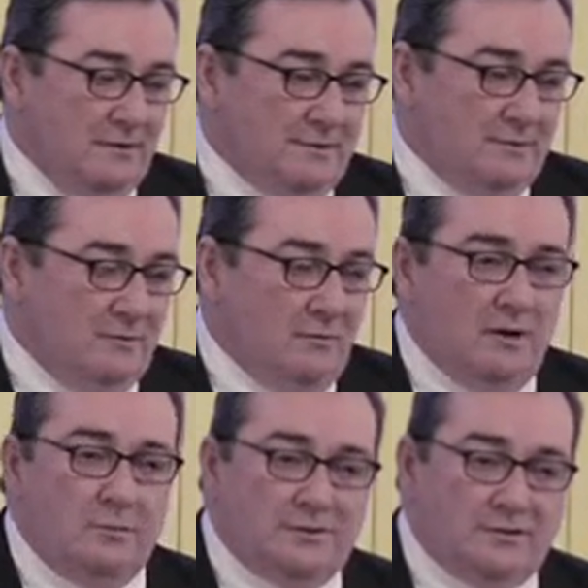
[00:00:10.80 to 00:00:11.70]
has an
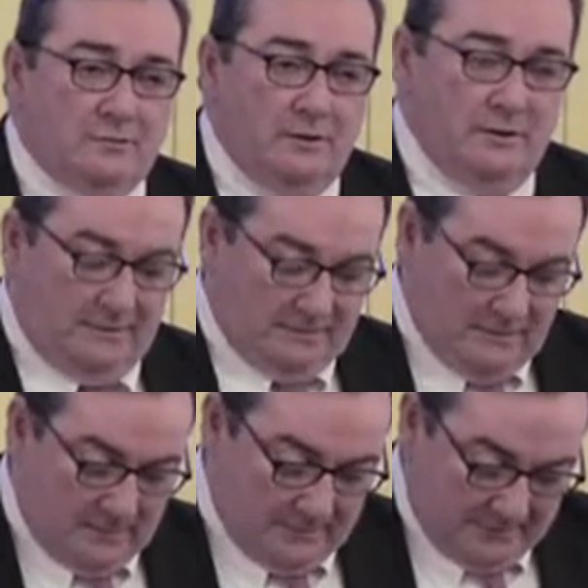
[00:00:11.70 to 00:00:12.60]
incredible story to
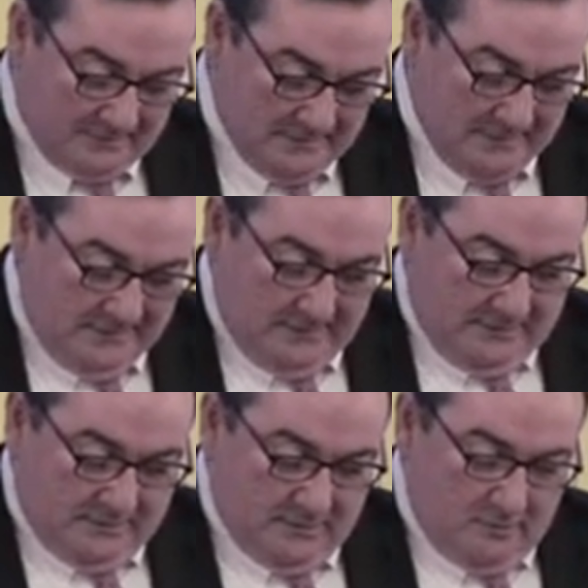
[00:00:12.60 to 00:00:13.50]
tell us.
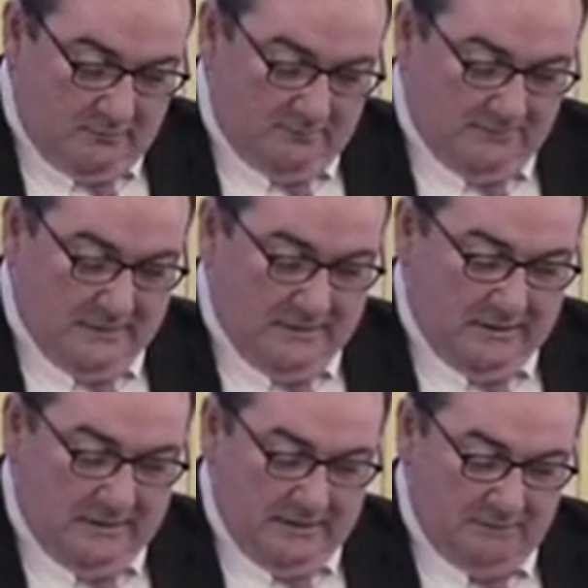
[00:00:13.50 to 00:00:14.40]
So,
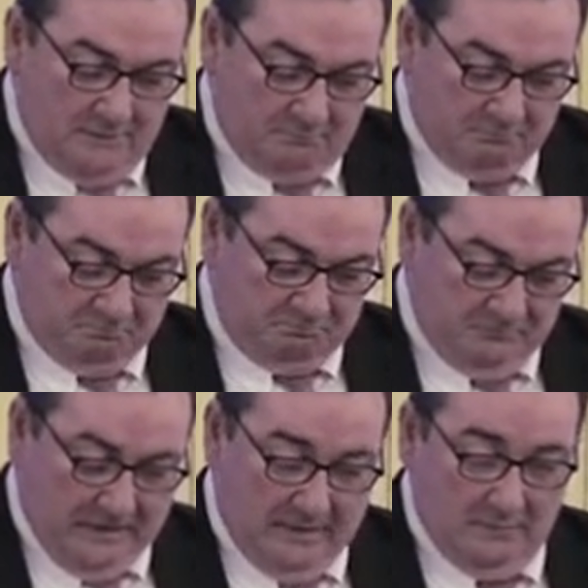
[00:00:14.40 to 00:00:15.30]
Ainur,
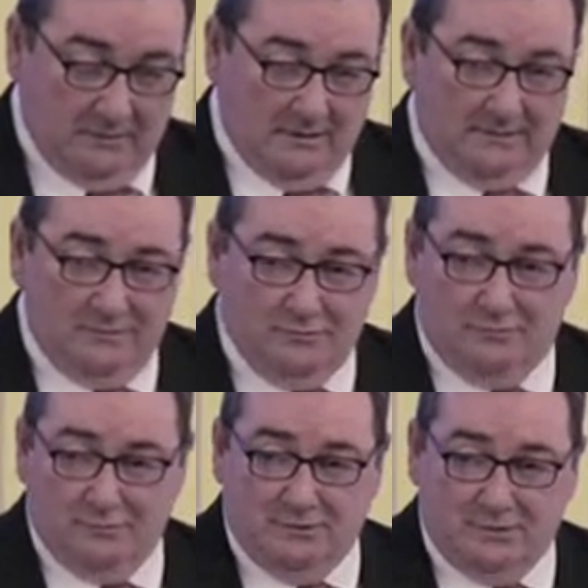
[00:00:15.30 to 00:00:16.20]
I would like to
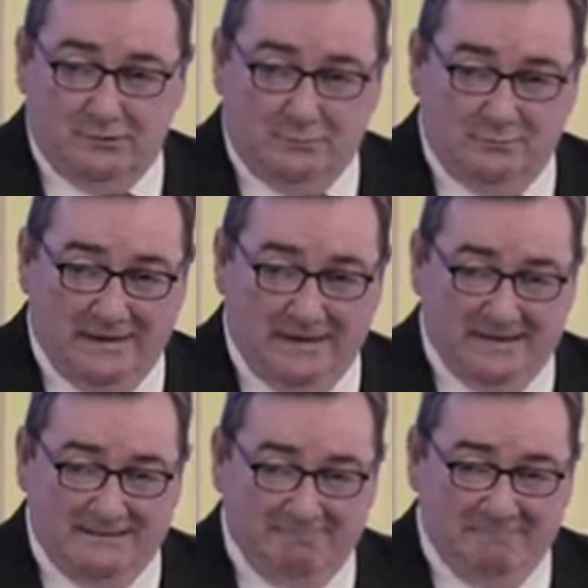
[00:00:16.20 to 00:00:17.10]
introduce you
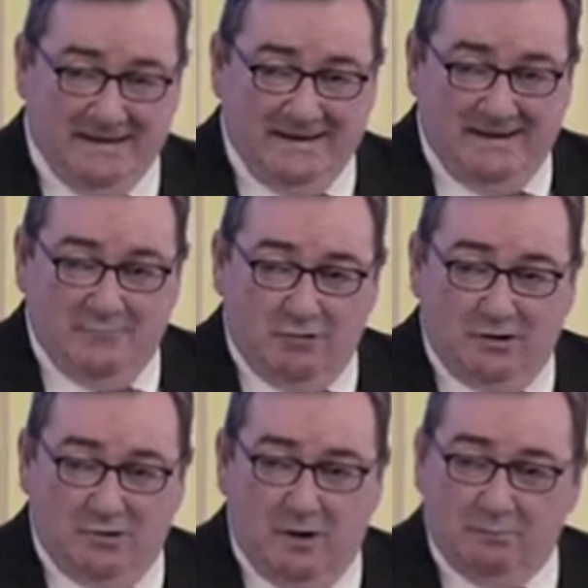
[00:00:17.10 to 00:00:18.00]
and bring
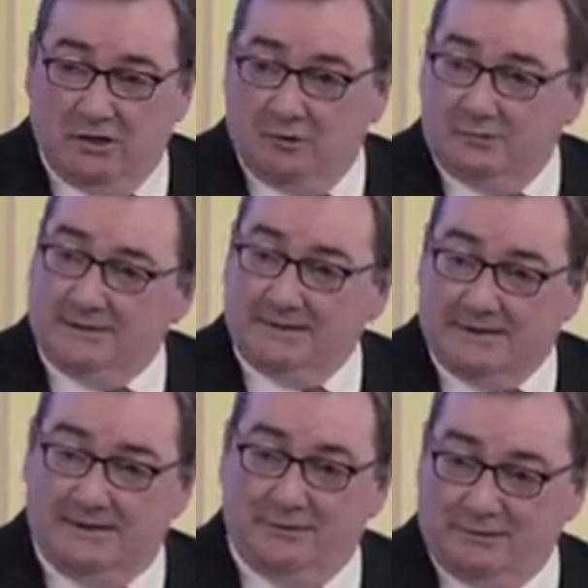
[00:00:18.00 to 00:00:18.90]
you up here to
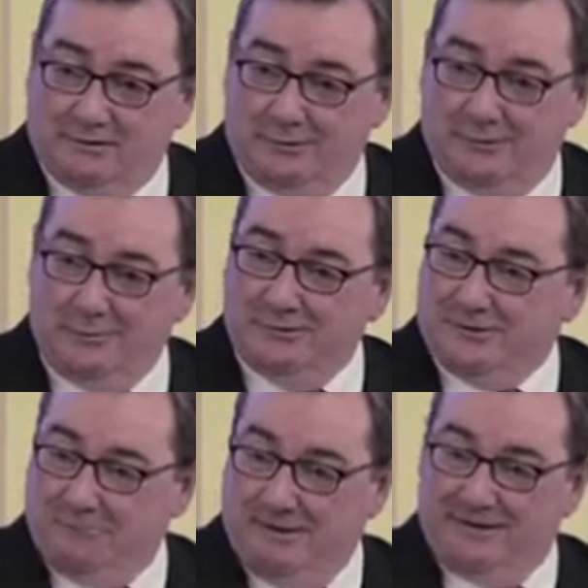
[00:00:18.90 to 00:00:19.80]
tell the story, which
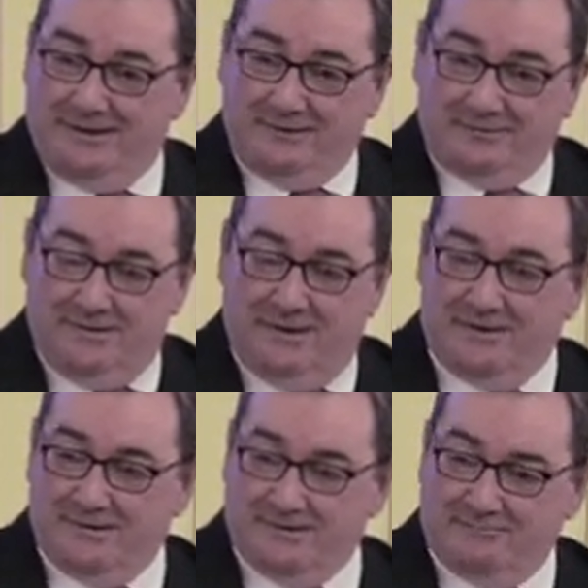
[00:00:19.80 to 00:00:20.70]
I read yesterday.
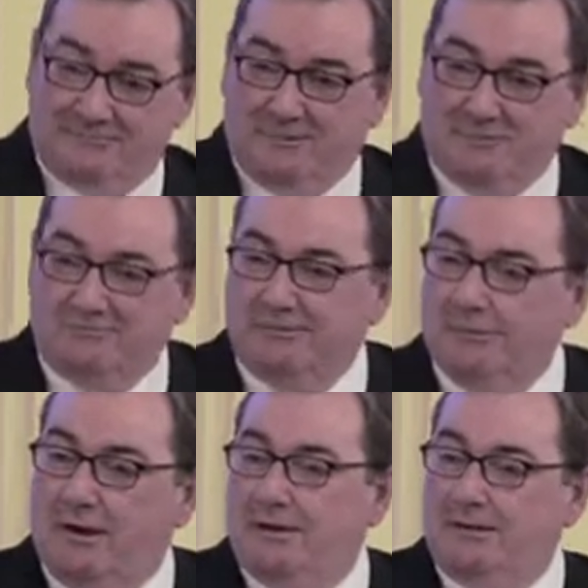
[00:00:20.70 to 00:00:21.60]
I was
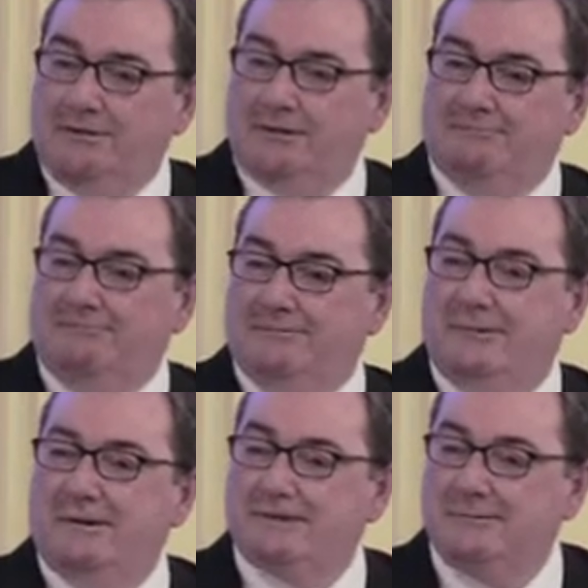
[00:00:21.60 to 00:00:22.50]
crying like
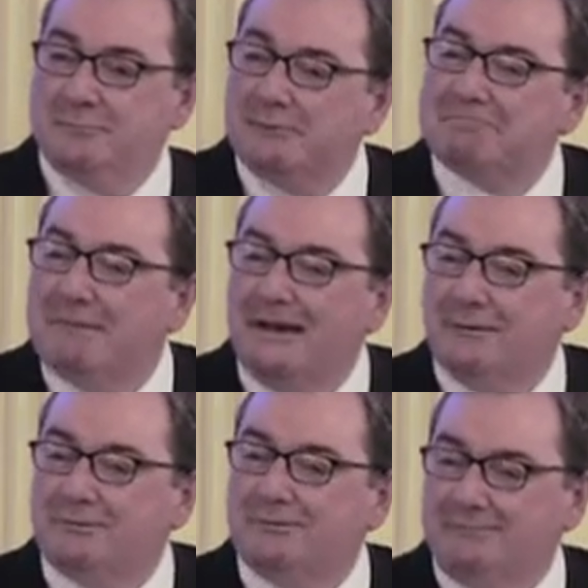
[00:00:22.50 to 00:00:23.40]
crazy, but
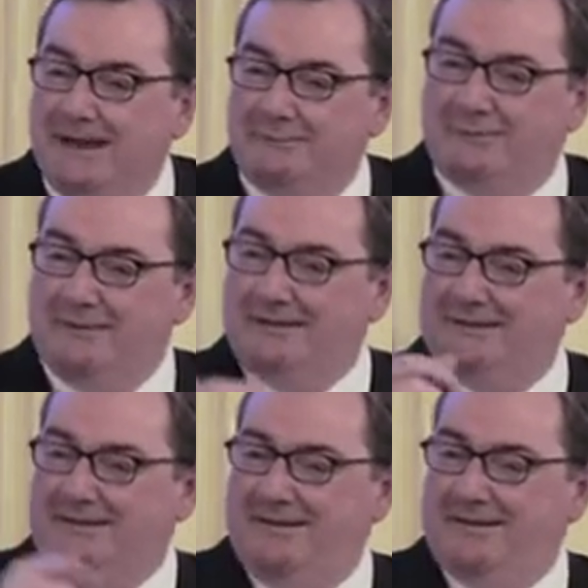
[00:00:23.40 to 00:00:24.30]
I'll not do that
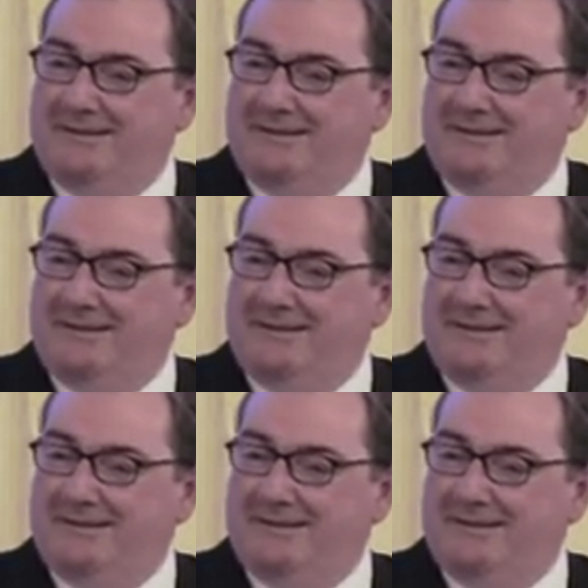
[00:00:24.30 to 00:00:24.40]
tonight.